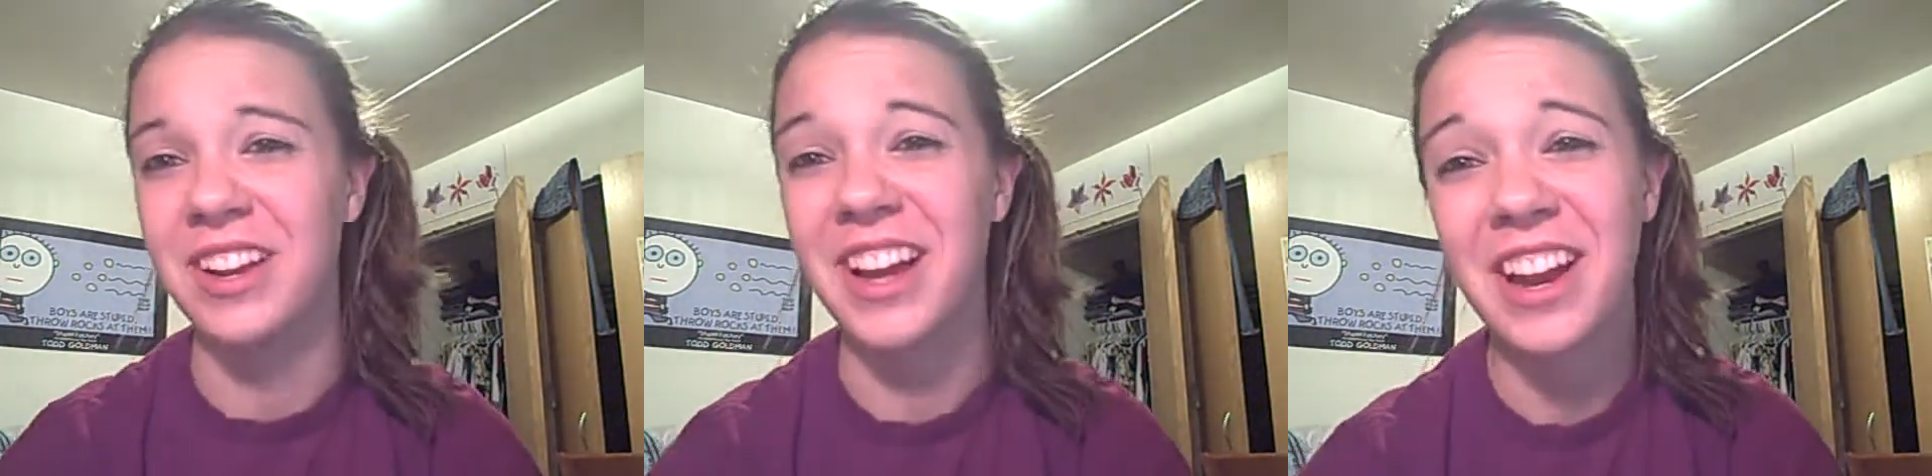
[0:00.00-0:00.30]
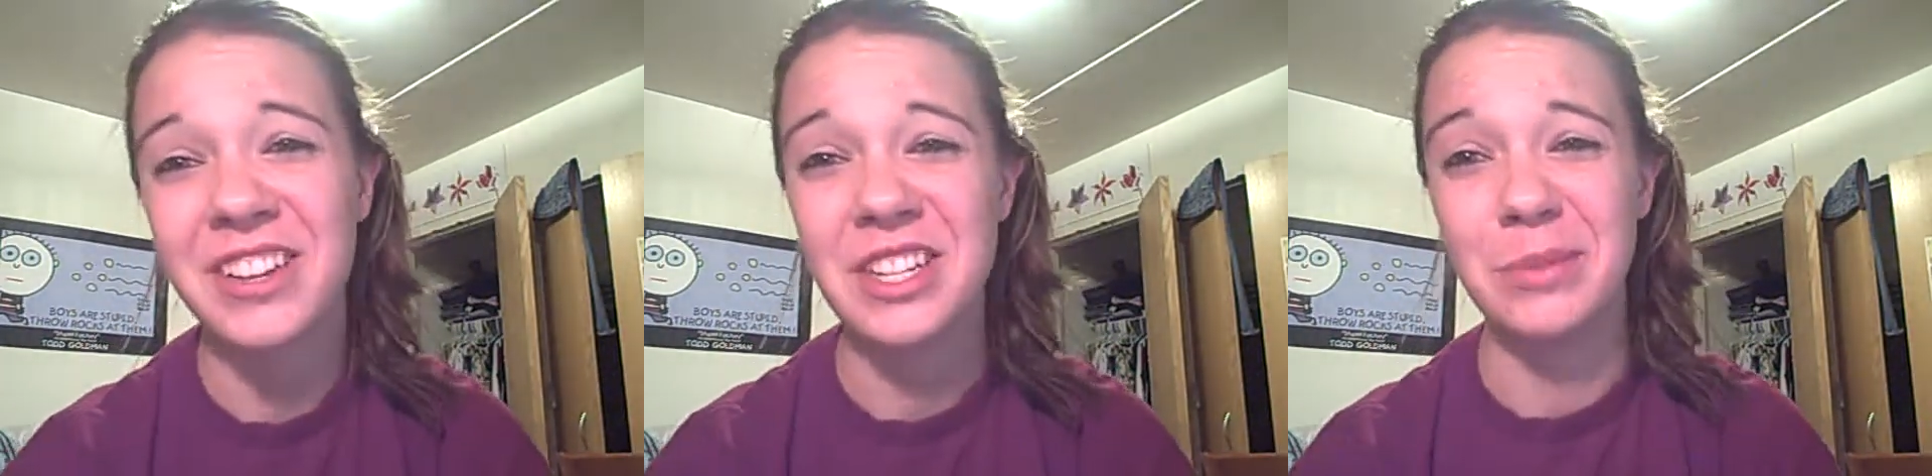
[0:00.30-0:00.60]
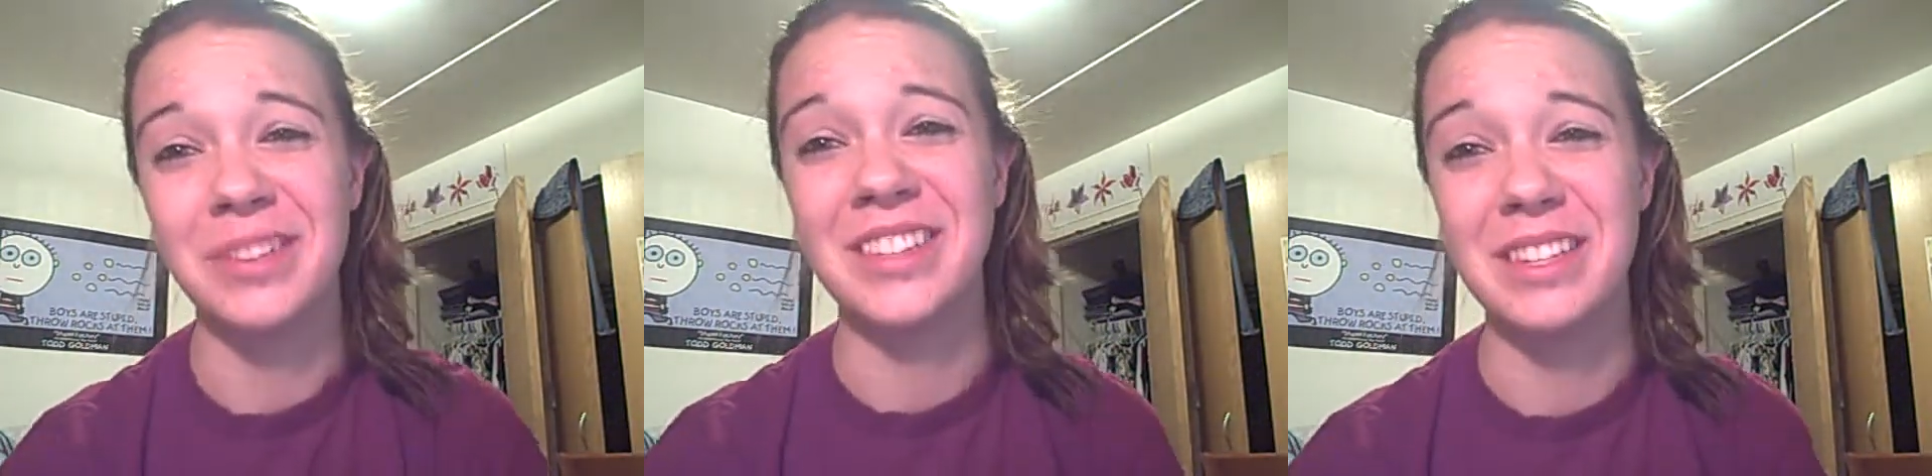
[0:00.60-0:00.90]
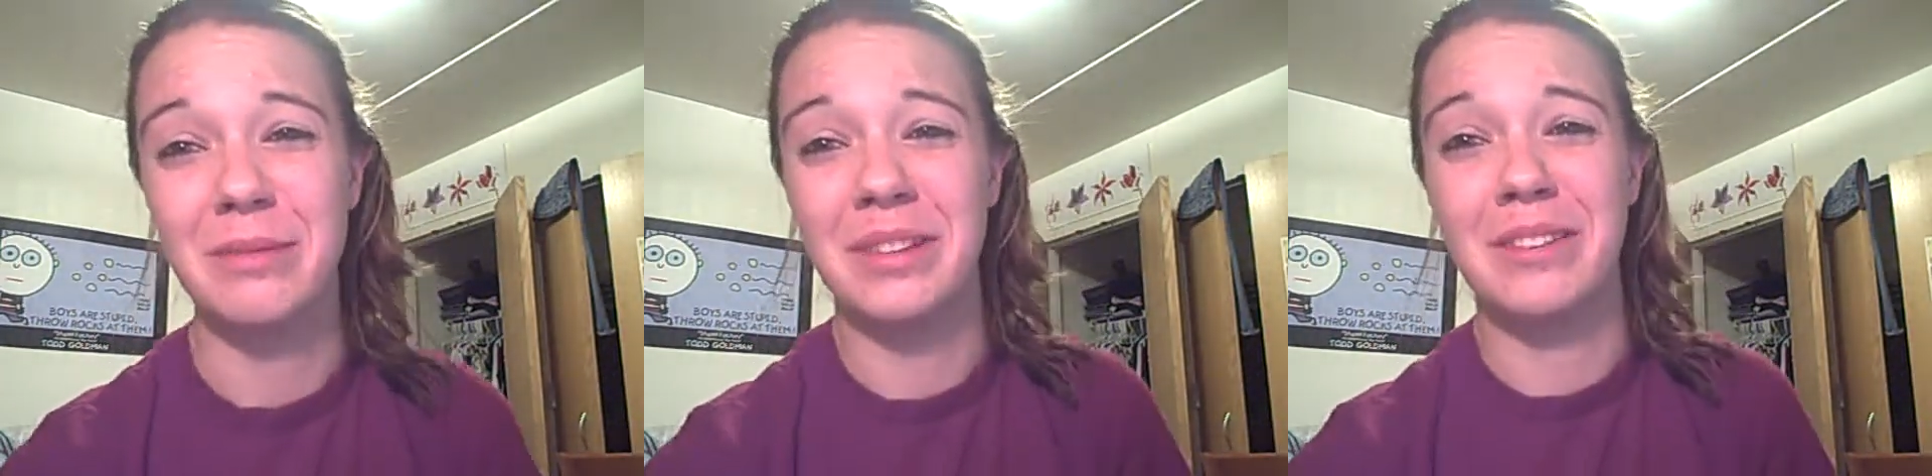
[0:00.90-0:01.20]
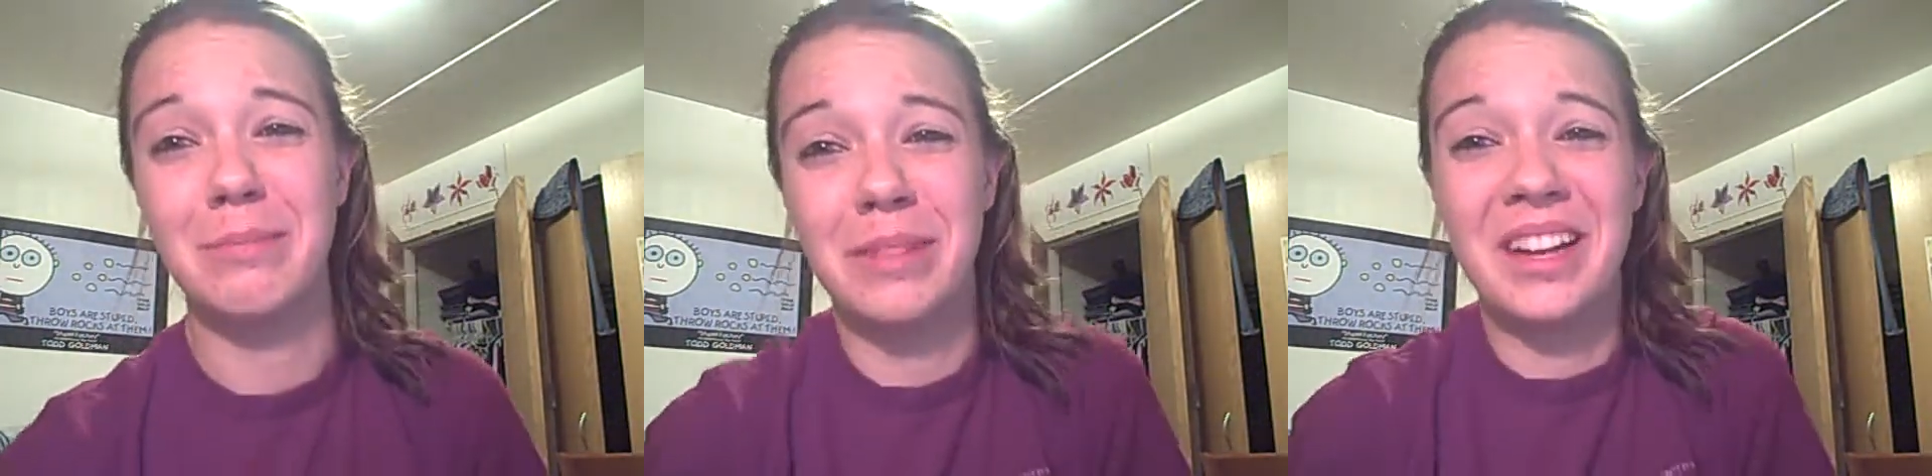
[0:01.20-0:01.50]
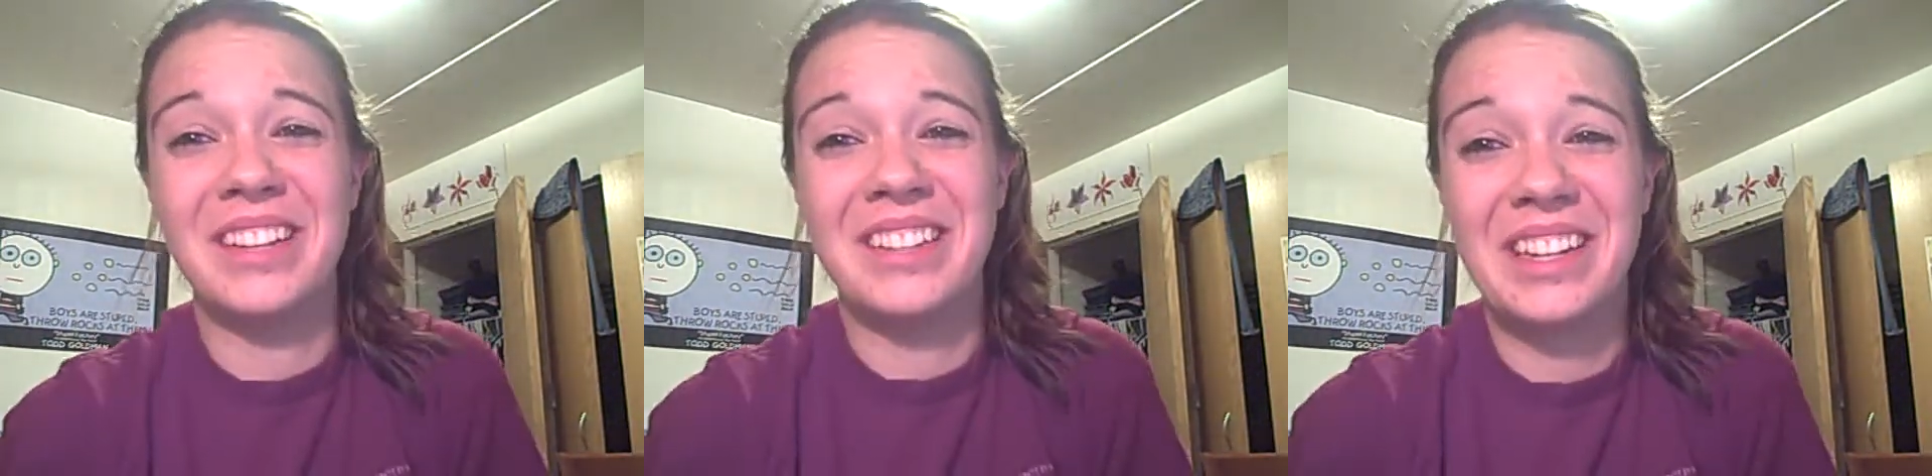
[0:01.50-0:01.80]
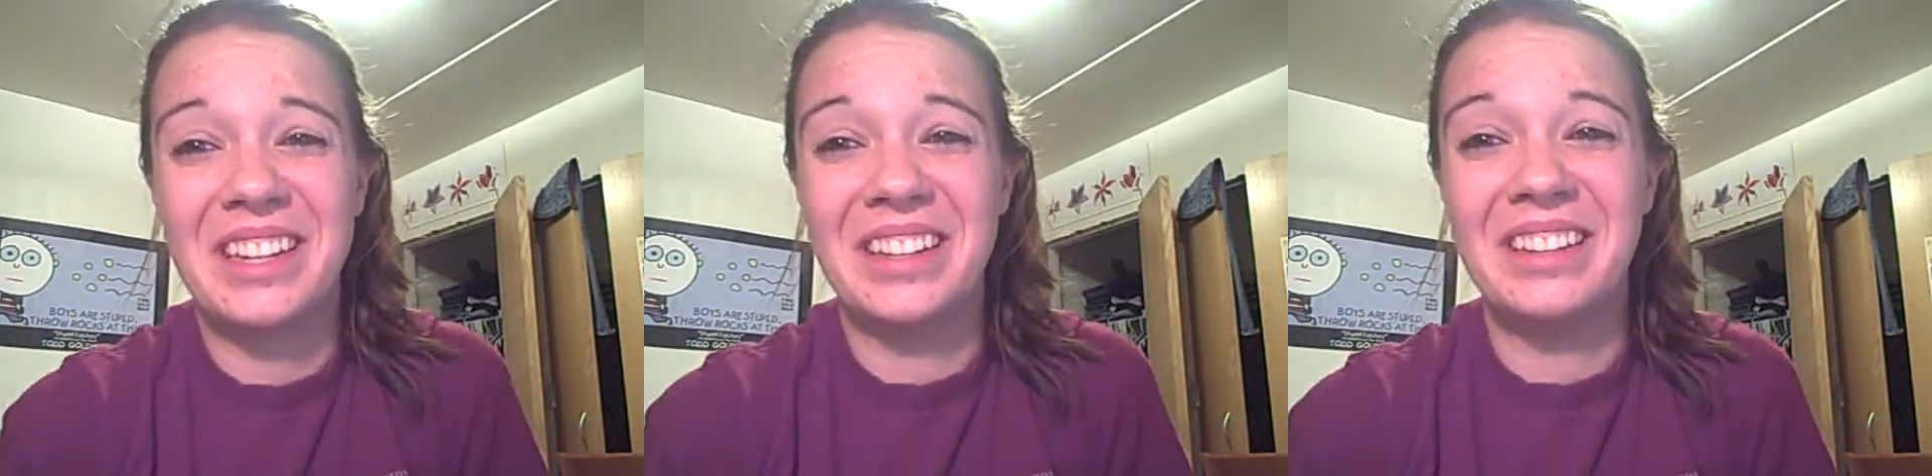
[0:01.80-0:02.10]
I kind of just want to see him get
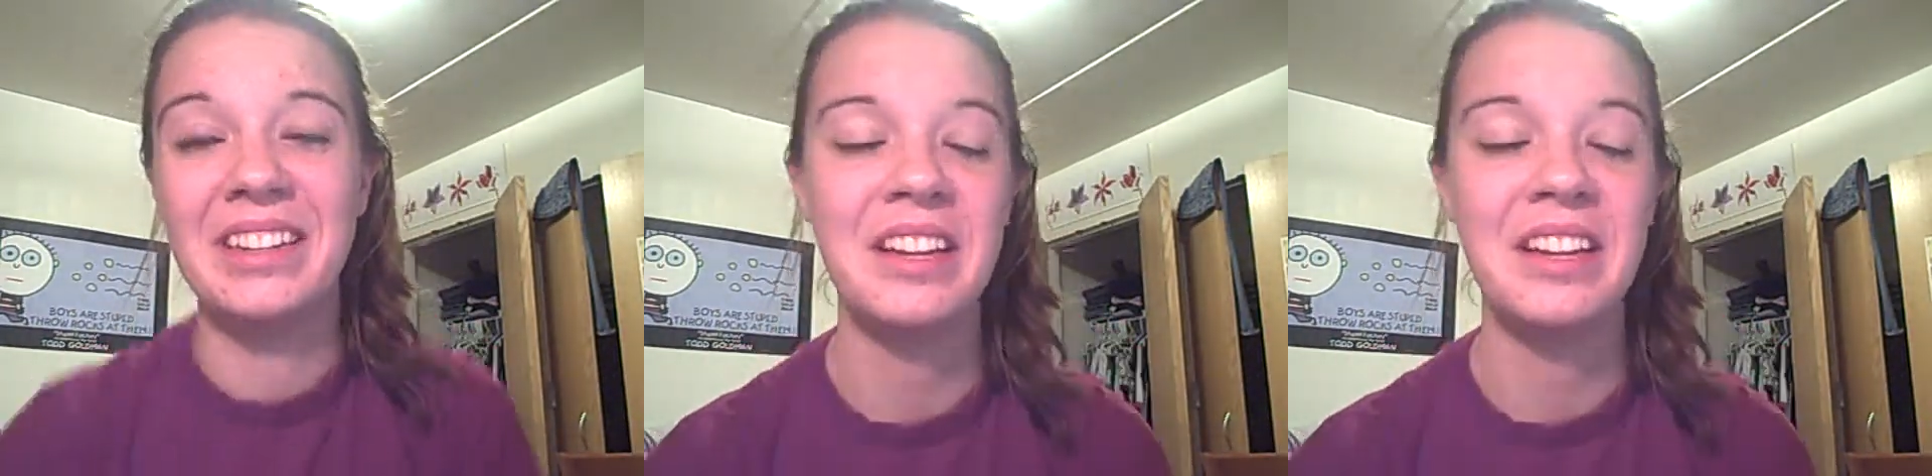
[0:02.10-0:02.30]
blindsided.